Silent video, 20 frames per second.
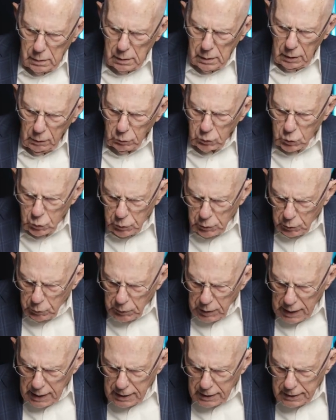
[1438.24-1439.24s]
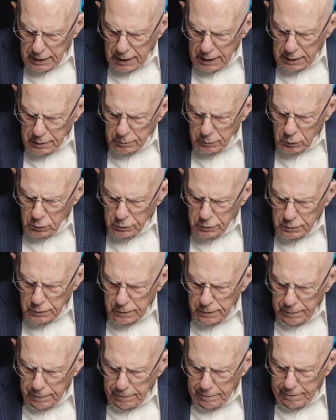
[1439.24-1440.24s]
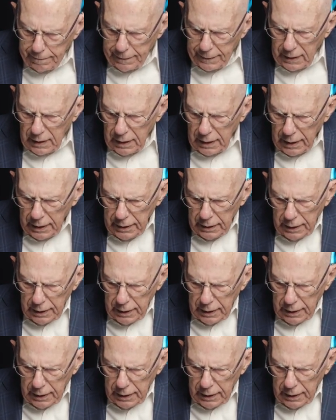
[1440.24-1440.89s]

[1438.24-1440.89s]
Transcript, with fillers: He was with wild animals, and